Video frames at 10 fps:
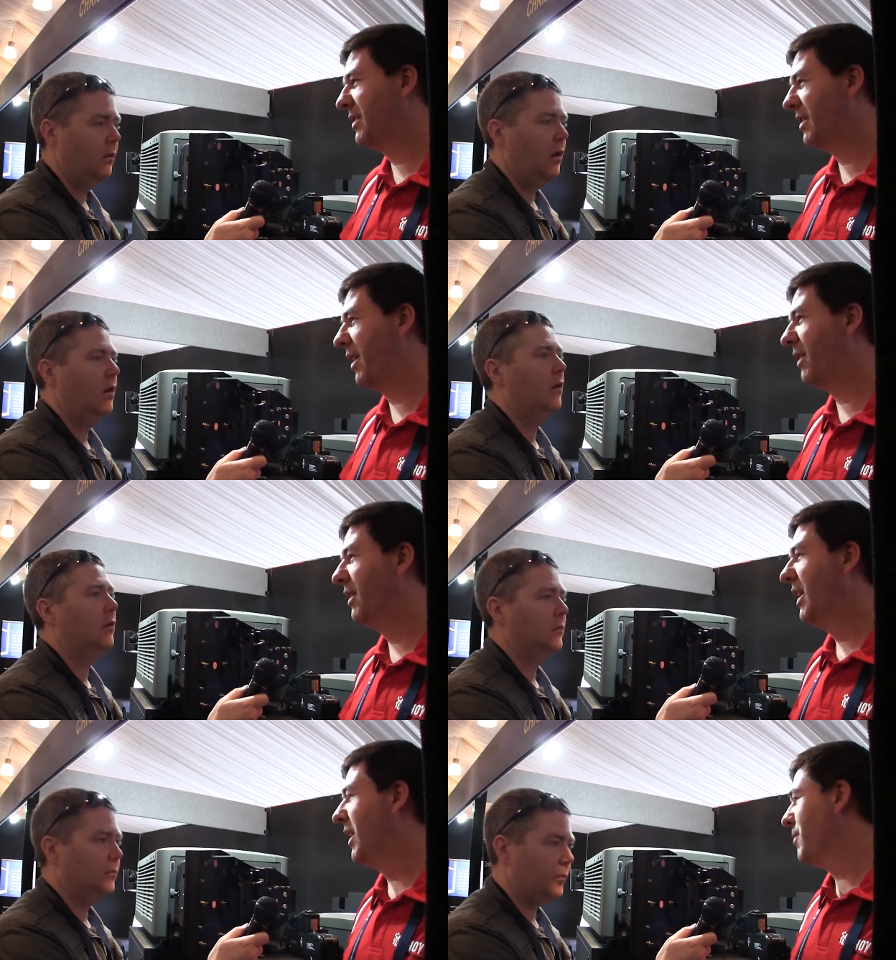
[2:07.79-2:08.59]
Speaker 1: So
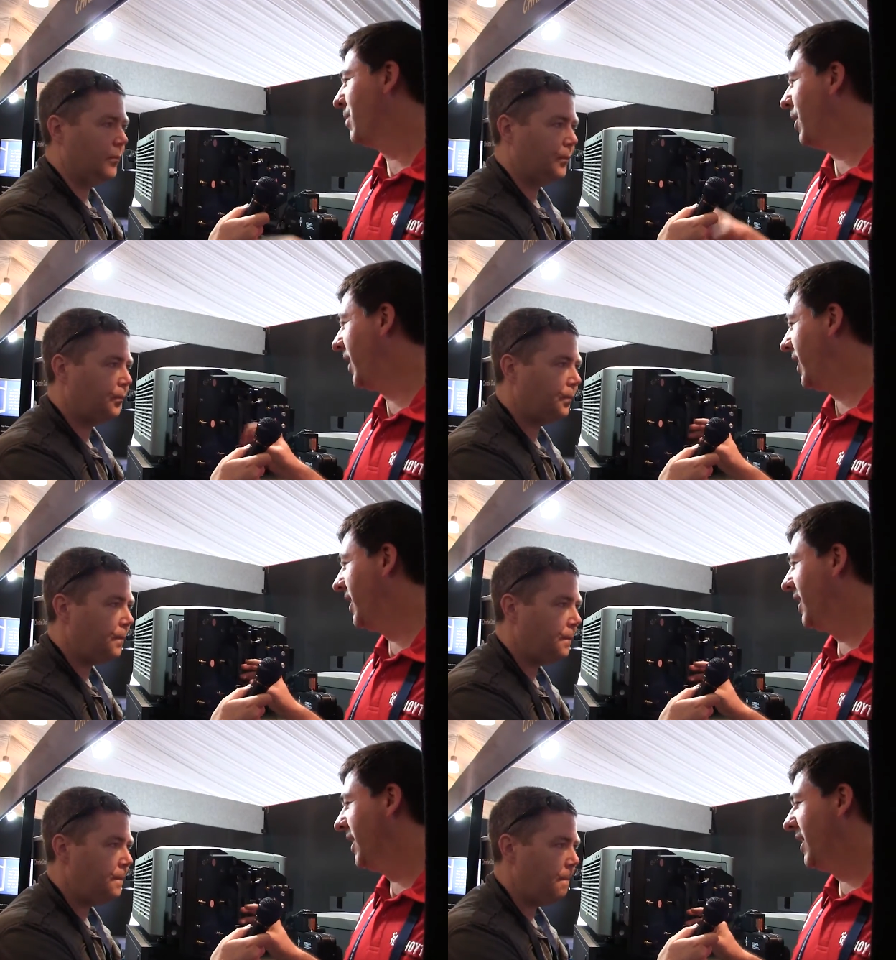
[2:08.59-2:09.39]

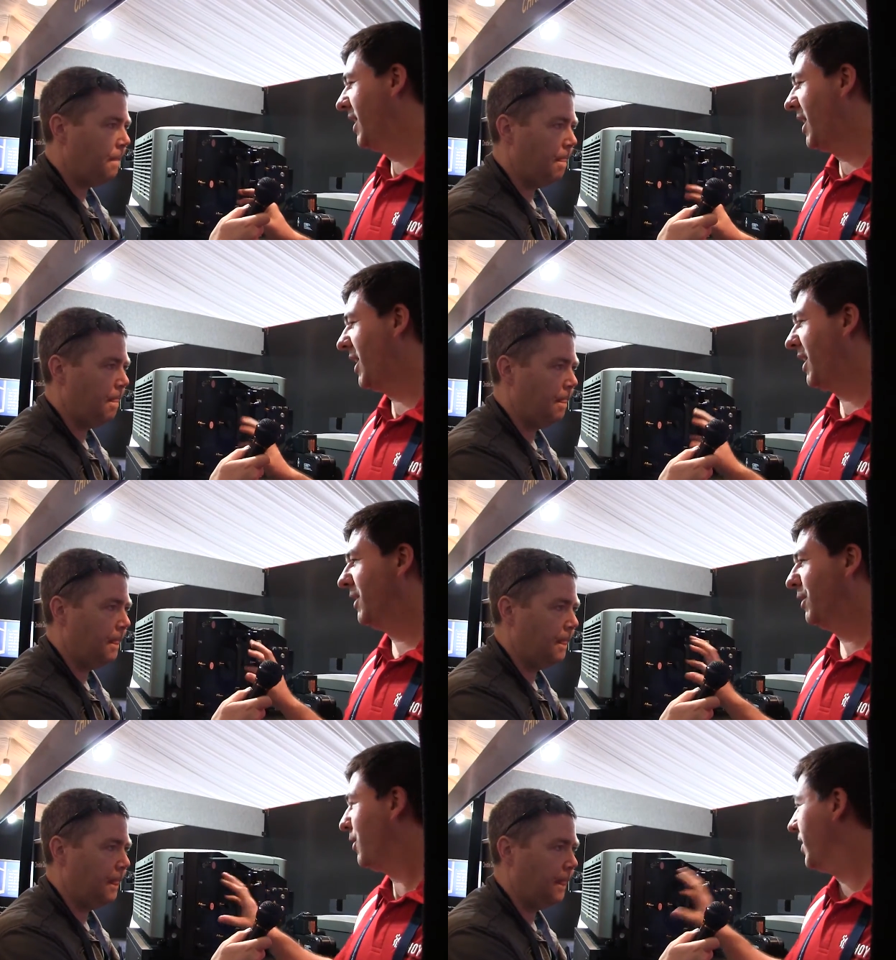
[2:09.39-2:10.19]
by uh,
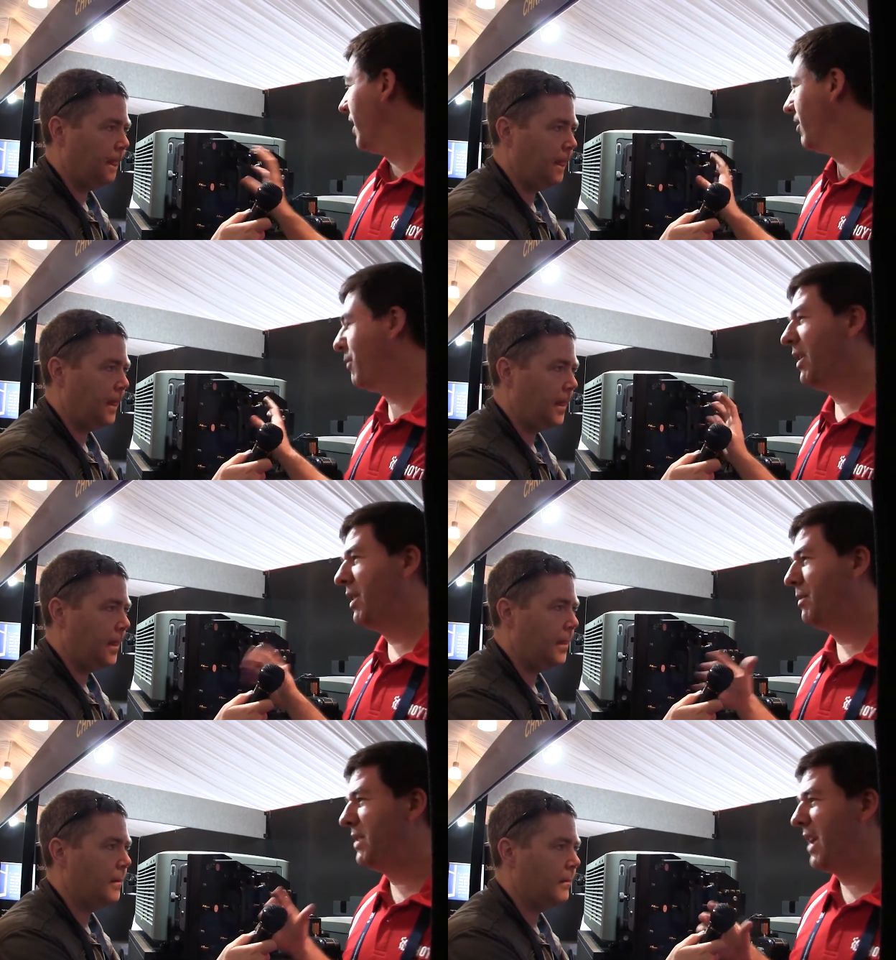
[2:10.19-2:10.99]
locking three
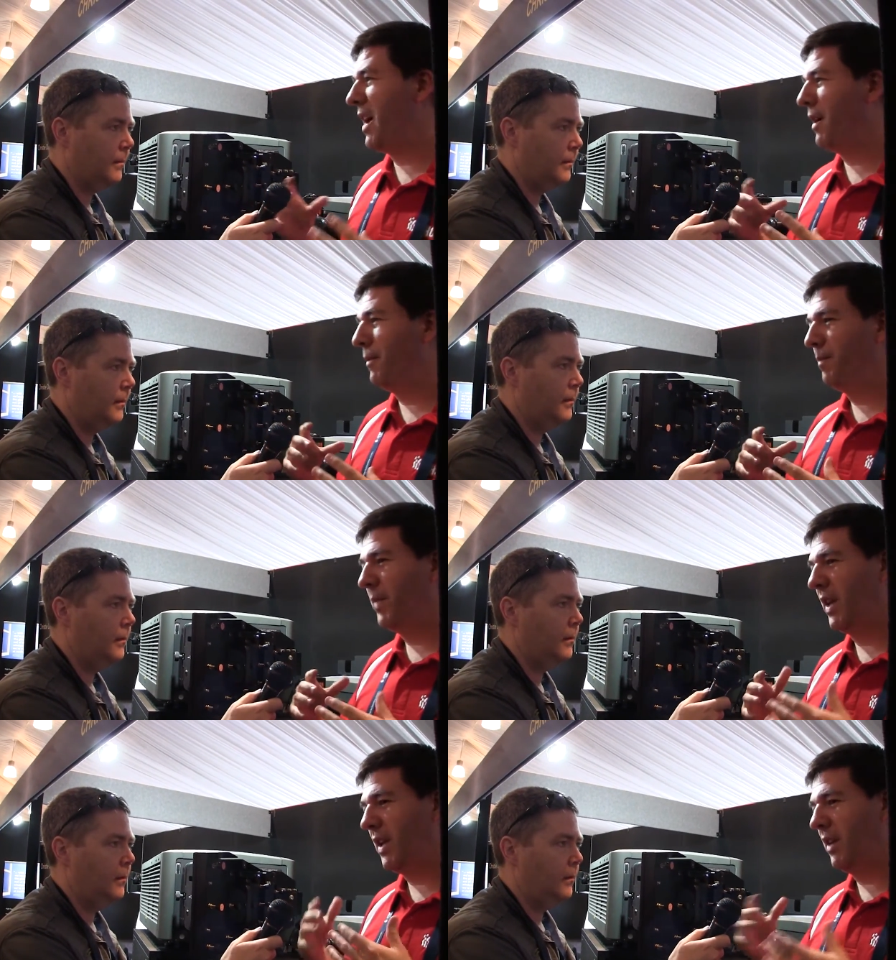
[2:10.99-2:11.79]
of them down,
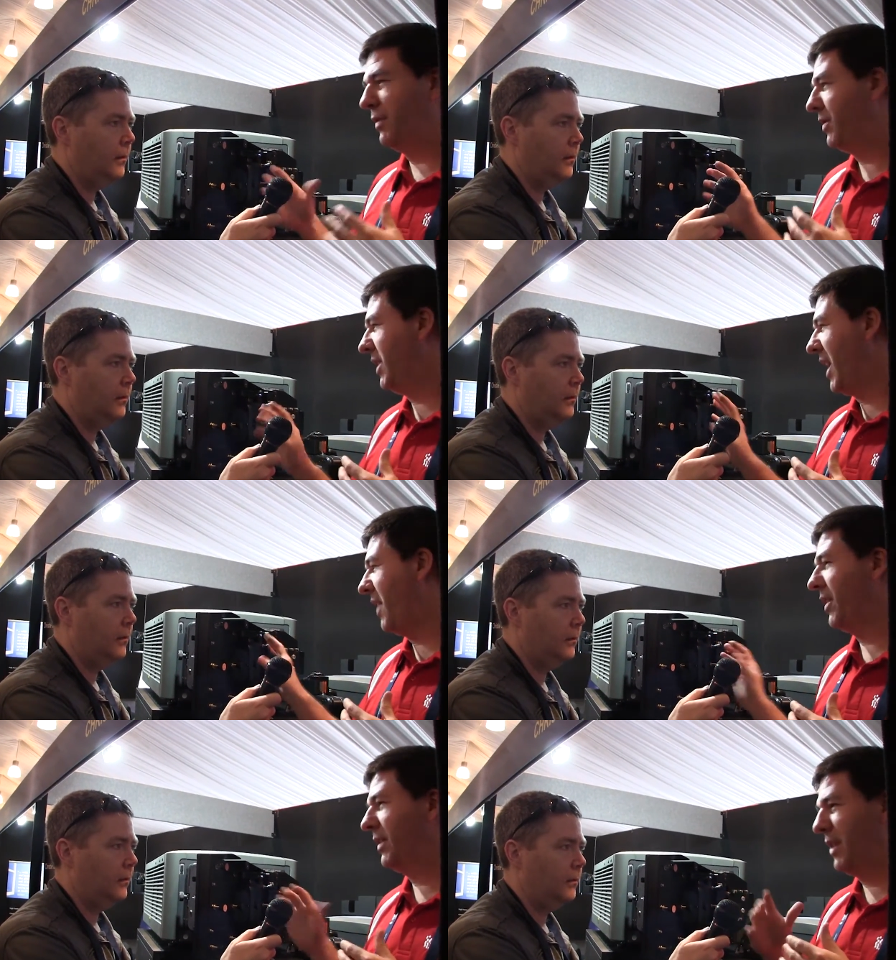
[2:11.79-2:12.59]
it gives the
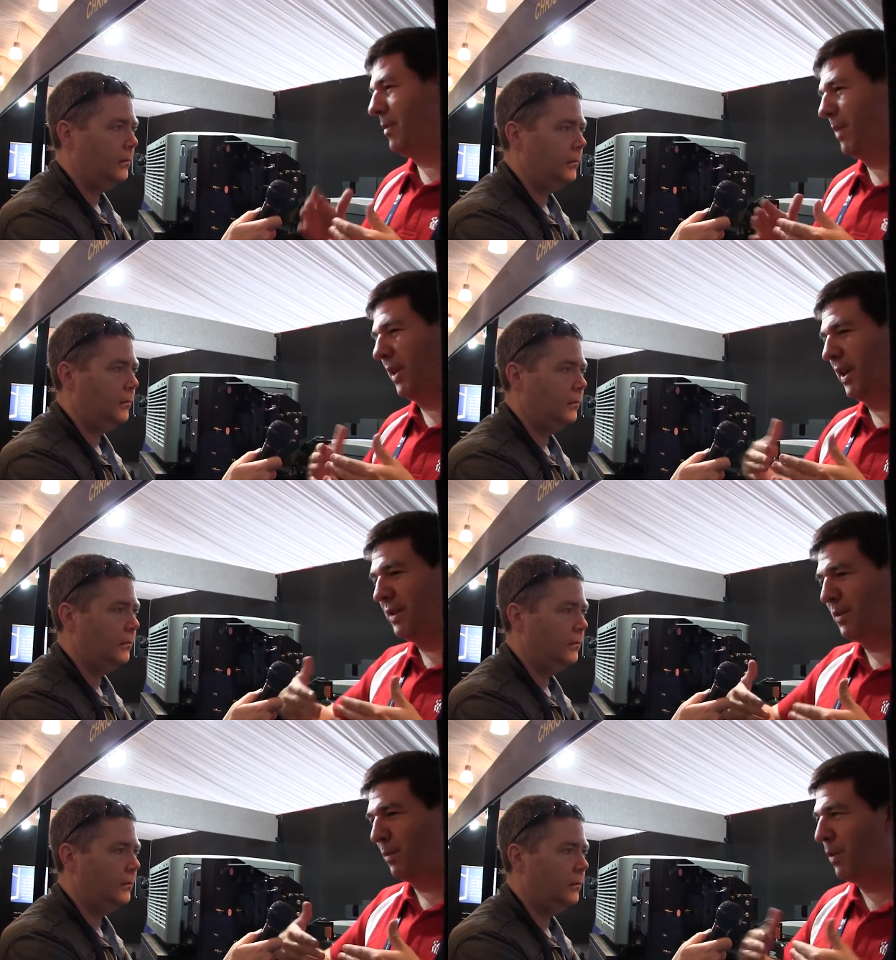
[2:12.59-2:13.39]
others the
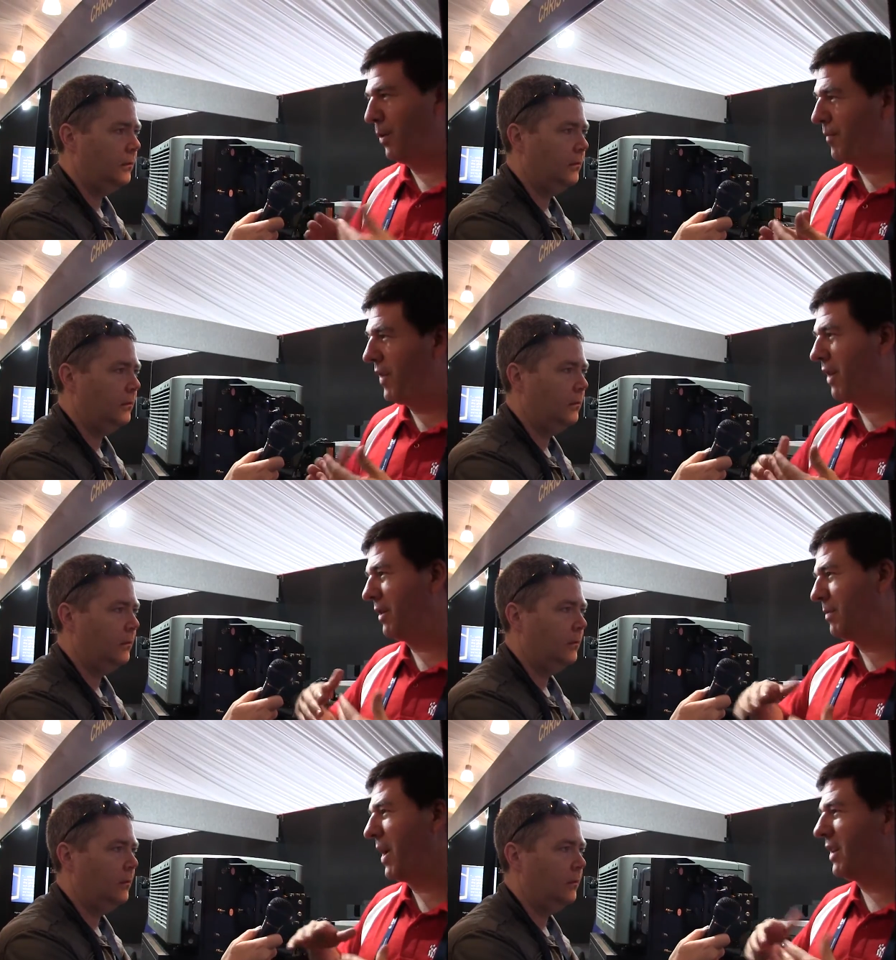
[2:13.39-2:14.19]
ability to warp
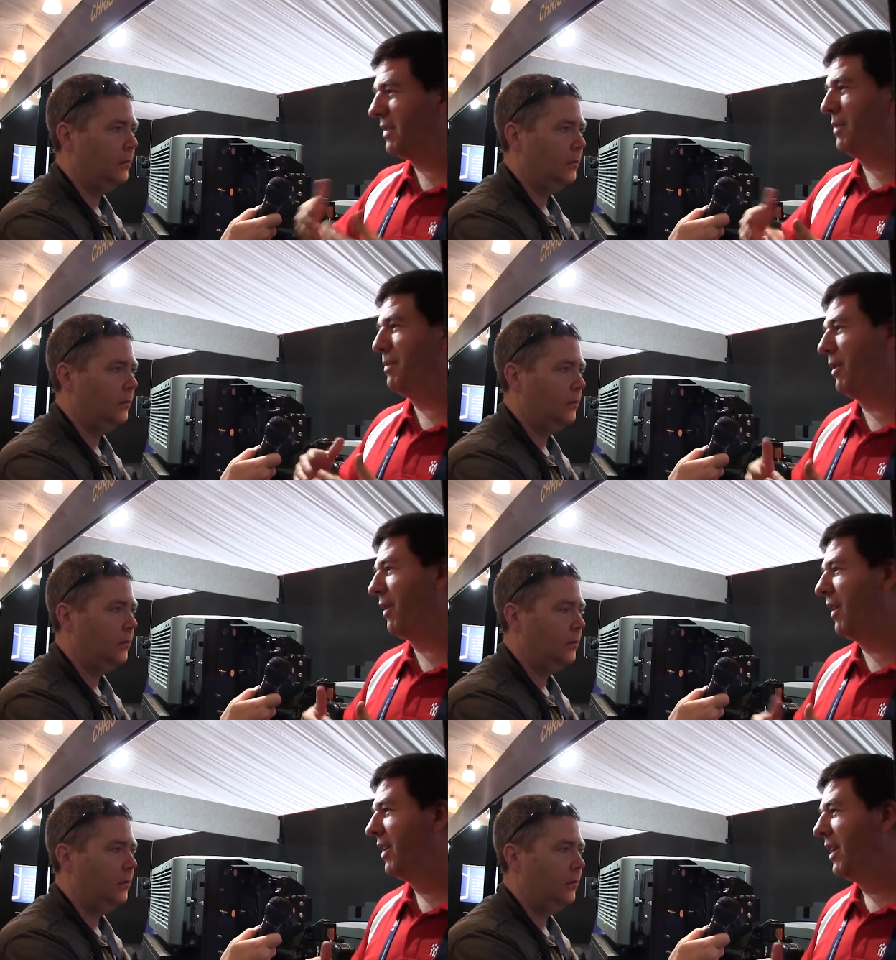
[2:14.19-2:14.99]
various parts of the
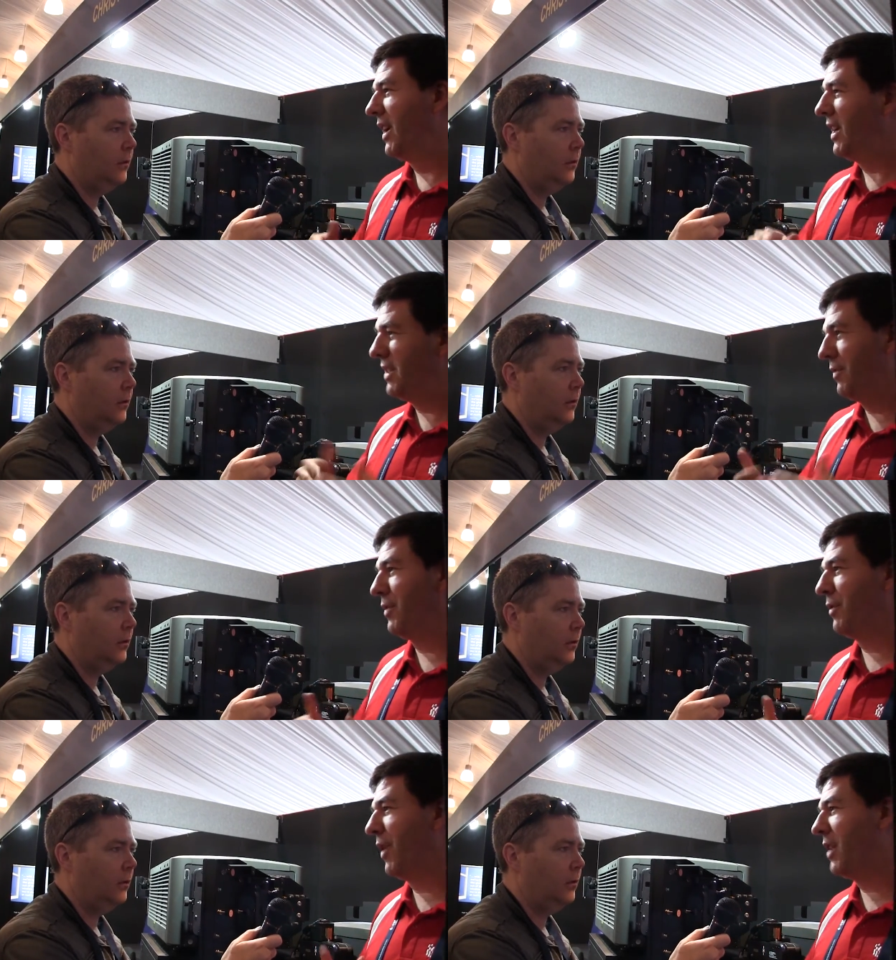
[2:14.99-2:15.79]
mirror in
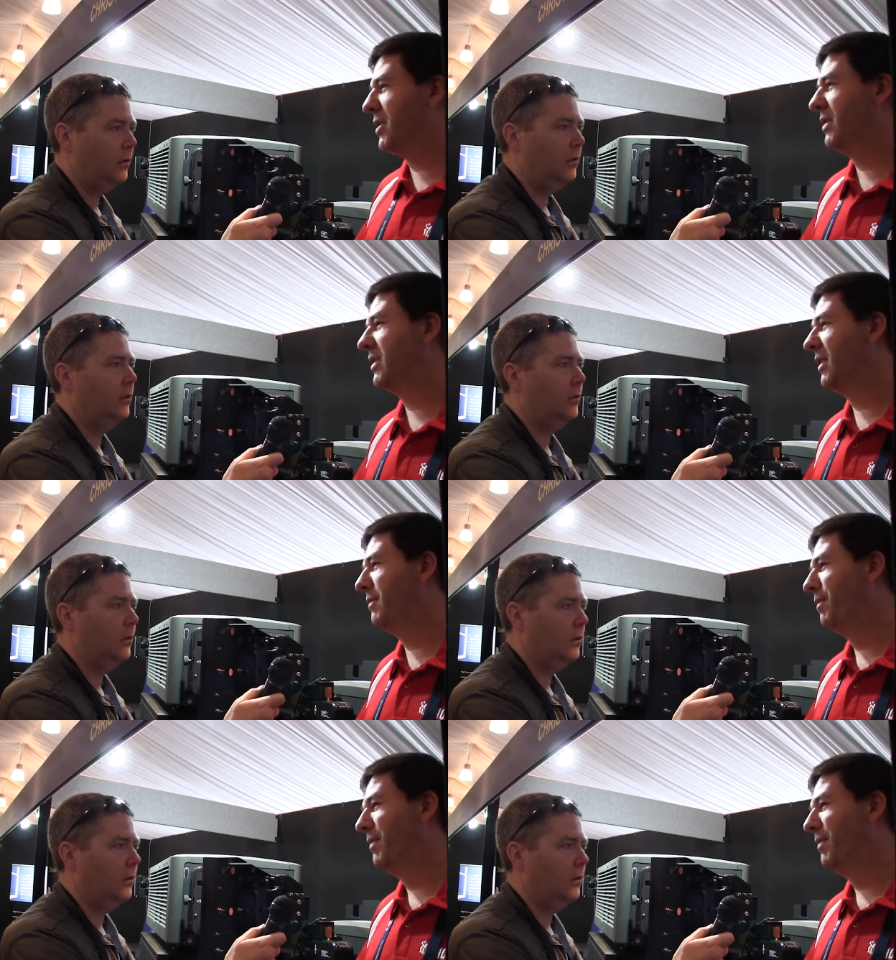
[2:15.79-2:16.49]
different directions and